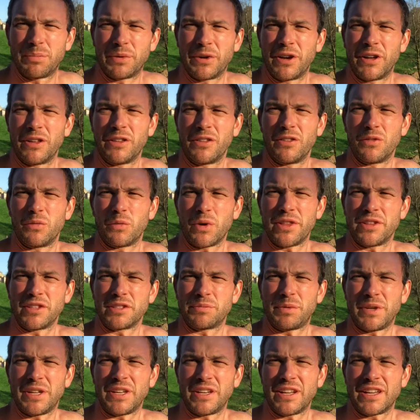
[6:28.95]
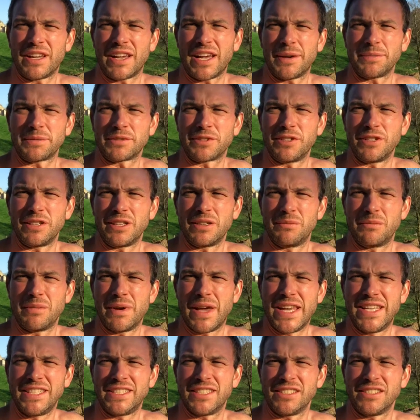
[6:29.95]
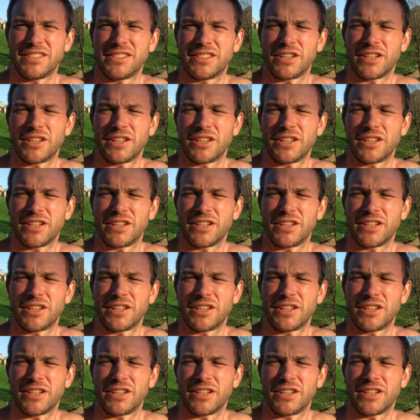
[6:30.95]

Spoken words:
but weather's been absolutely amazing,